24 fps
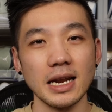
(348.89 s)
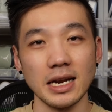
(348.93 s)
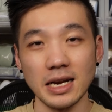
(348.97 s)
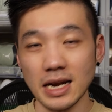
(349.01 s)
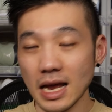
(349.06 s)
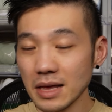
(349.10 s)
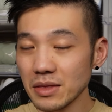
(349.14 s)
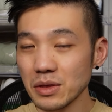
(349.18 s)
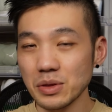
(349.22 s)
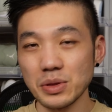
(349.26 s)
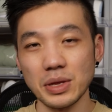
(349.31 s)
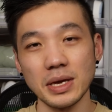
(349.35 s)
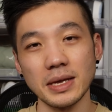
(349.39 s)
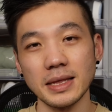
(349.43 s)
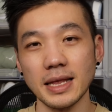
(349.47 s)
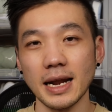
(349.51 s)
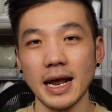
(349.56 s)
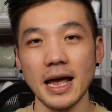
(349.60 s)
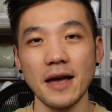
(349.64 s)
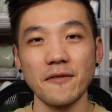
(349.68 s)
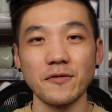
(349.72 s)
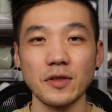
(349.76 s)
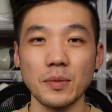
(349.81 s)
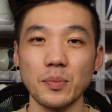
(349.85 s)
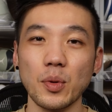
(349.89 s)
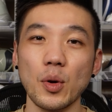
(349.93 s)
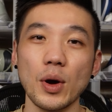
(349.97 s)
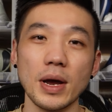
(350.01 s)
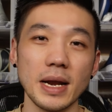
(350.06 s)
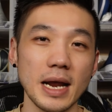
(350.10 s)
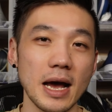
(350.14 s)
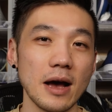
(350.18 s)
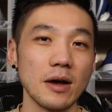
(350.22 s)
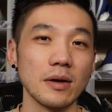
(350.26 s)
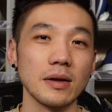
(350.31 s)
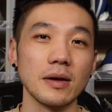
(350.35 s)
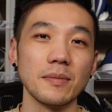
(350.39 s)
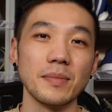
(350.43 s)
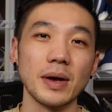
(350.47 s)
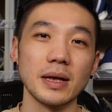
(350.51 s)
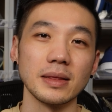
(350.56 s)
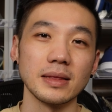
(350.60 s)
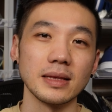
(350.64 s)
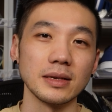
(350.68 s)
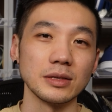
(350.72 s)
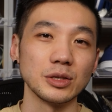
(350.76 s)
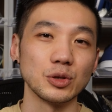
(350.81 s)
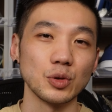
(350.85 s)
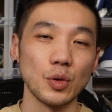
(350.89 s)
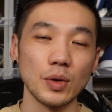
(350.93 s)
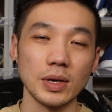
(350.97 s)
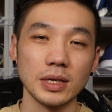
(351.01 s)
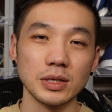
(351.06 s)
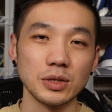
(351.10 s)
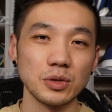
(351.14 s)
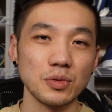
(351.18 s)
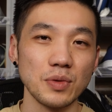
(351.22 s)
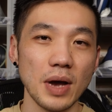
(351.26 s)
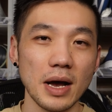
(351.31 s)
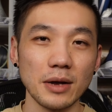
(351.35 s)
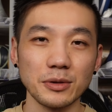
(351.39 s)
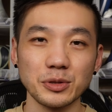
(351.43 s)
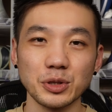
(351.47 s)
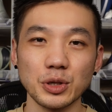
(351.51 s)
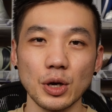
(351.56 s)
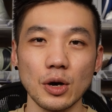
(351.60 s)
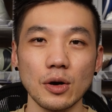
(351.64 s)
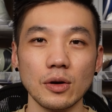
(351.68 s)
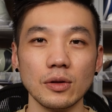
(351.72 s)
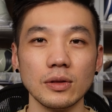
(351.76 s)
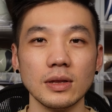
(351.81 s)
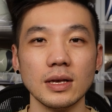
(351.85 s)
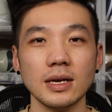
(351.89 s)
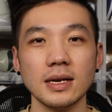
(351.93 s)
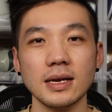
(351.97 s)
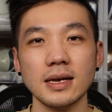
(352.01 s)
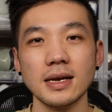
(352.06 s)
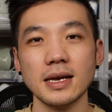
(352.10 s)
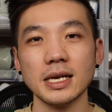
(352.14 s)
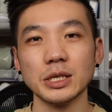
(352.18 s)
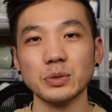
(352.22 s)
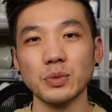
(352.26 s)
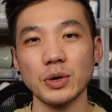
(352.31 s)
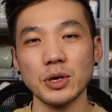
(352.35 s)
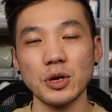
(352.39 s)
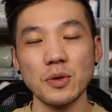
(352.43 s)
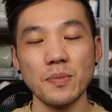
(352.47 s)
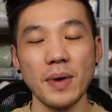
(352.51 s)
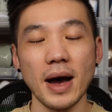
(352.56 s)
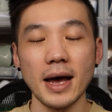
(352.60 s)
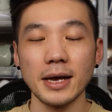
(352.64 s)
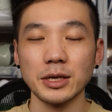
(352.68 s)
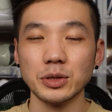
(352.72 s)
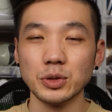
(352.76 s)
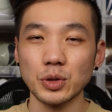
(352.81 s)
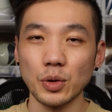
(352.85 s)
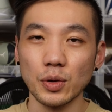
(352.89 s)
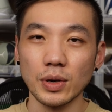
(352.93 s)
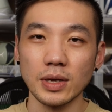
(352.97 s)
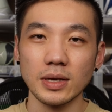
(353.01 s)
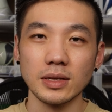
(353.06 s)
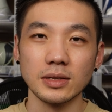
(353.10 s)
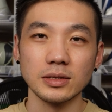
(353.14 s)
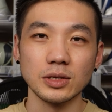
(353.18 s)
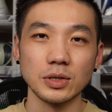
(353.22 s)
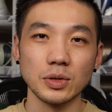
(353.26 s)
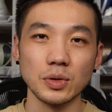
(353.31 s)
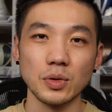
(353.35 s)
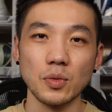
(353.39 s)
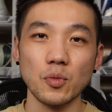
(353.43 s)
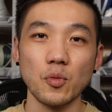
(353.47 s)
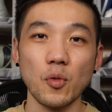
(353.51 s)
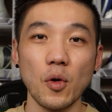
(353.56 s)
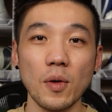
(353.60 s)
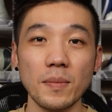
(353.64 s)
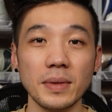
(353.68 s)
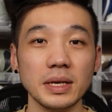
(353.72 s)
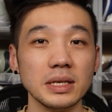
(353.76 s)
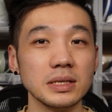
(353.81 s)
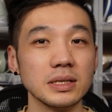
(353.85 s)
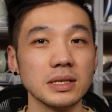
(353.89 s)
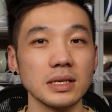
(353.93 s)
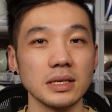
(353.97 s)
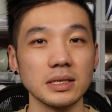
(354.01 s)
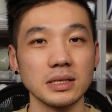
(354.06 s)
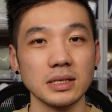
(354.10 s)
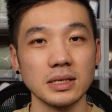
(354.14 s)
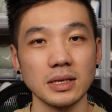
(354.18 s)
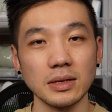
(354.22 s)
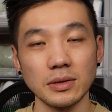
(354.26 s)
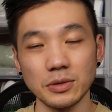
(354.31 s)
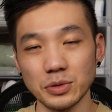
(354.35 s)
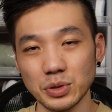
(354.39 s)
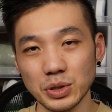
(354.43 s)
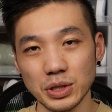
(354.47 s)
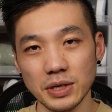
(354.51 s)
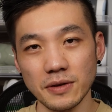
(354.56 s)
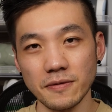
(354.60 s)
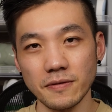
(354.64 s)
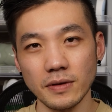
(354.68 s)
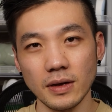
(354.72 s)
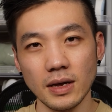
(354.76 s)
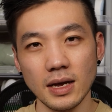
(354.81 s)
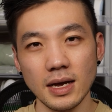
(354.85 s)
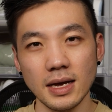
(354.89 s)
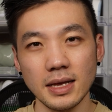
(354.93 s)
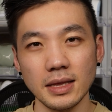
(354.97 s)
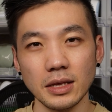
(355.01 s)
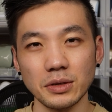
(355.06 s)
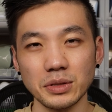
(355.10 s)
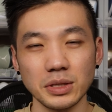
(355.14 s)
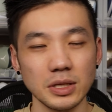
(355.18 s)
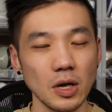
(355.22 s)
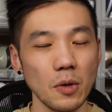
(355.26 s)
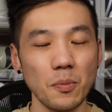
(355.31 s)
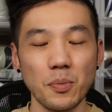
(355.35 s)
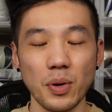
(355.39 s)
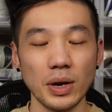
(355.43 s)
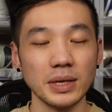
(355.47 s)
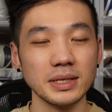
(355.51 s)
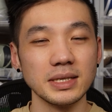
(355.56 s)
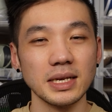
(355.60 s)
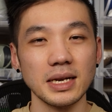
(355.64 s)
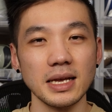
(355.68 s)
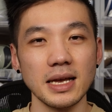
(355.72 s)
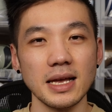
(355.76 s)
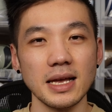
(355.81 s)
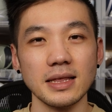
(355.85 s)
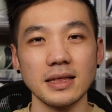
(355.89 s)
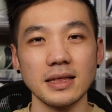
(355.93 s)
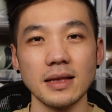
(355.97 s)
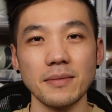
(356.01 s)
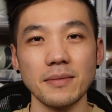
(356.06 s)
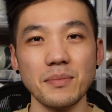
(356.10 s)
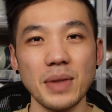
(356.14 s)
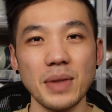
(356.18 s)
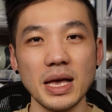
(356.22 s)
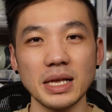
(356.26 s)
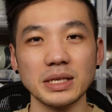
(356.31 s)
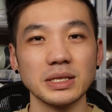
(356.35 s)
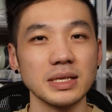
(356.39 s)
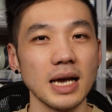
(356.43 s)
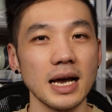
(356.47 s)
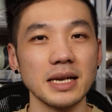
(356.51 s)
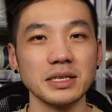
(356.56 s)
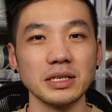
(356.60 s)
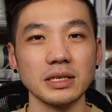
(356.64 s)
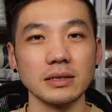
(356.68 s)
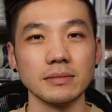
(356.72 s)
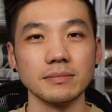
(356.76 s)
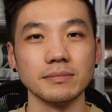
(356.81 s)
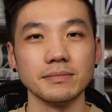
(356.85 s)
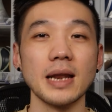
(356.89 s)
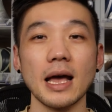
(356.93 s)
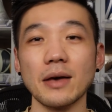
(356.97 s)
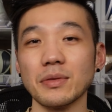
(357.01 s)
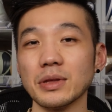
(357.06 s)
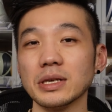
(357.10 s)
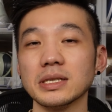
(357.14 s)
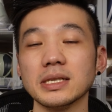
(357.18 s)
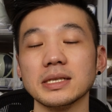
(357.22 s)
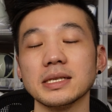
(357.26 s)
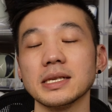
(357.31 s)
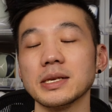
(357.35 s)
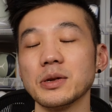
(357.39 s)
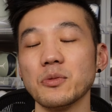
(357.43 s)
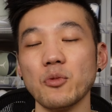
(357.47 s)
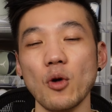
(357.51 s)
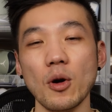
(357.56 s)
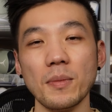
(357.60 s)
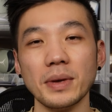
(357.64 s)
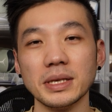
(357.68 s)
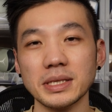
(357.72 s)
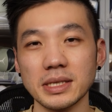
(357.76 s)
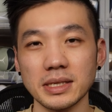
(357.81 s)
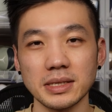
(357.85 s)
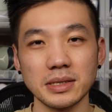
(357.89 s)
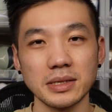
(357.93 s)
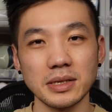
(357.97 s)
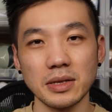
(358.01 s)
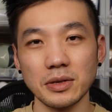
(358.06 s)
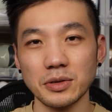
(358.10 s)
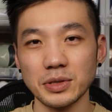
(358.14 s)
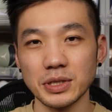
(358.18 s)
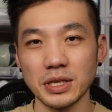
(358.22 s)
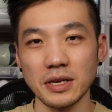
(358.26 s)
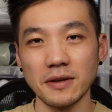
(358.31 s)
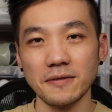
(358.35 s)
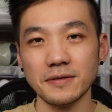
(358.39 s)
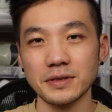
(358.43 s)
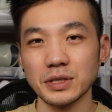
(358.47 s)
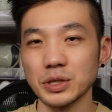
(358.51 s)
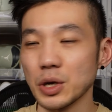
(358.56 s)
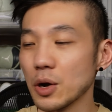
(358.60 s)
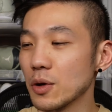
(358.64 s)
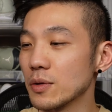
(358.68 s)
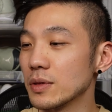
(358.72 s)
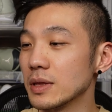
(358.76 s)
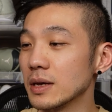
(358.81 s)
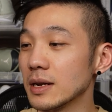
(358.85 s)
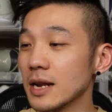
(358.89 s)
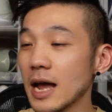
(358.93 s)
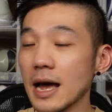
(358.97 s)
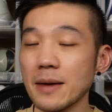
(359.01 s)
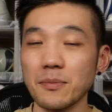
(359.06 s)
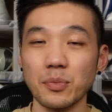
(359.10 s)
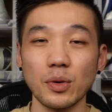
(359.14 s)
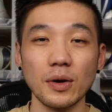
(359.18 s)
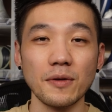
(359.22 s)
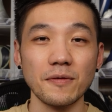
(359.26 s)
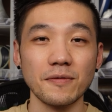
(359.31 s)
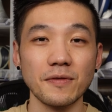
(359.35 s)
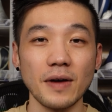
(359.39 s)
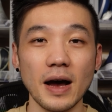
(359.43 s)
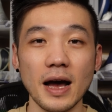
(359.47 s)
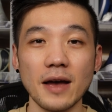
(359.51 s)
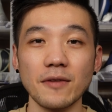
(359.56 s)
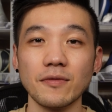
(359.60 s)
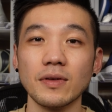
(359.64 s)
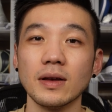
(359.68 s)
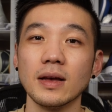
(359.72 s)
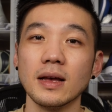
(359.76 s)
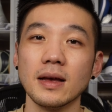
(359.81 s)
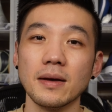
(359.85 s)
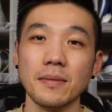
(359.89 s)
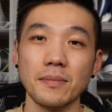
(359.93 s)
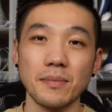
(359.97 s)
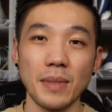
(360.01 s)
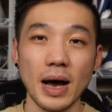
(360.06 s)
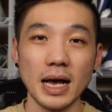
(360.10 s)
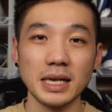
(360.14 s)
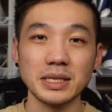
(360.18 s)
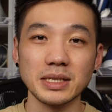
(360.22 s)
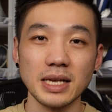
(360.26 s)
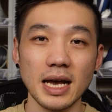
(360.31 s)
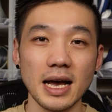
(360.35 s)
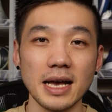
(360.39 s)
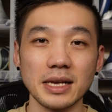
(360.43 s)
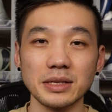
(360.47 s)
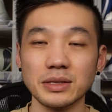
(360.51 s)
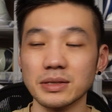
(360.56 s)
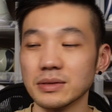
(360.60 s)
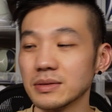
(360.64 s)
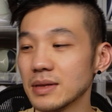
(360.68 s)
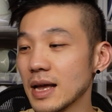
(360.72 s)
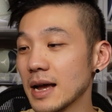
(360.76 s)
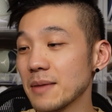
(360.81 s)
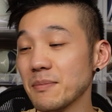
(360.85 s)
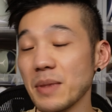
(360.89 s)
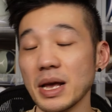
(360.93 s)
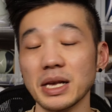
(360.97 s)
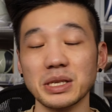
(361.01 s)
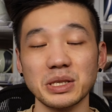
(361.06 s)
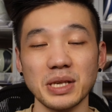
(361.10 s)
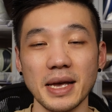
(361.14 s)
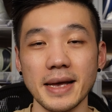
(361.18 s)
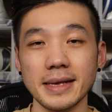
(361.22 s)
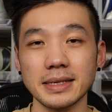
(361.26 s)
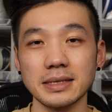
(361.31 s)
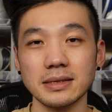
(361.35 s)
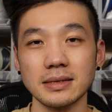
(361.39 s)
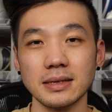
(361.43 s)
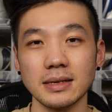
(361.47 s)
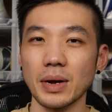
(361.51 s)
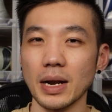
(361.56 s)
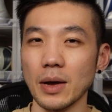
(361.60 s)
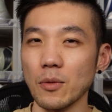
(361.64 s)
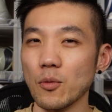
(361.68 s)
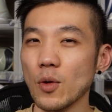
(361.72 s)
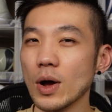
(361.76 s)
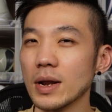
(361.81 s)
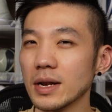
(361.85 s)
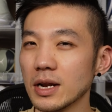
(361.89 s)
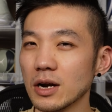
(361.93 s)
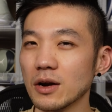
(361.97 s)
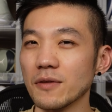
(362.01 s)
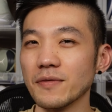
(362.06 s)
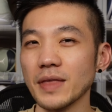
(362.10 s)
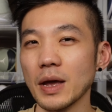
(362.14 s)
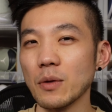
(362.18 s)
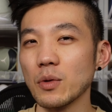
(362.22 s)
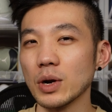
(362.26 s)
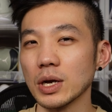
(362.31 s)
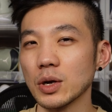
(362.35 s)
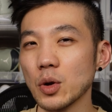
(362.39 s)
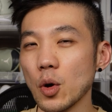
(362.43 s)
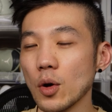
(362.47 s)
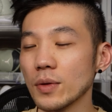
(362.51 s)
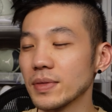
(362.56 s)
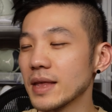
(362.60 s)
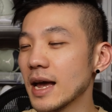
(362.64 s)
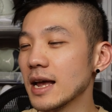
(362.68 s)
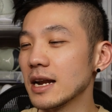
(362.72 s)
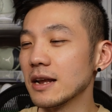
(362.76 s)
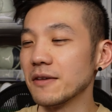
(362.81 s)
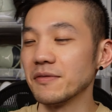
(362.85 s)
And another thing that I have to point out about the Jordan 2 outsole is when you buy a Jordan 2 women's exclusive, they're still printed in the men's sizing. Now this is a women's exclusive, so the 9.5 my size, that makes sense, but I wonder if they would have caught that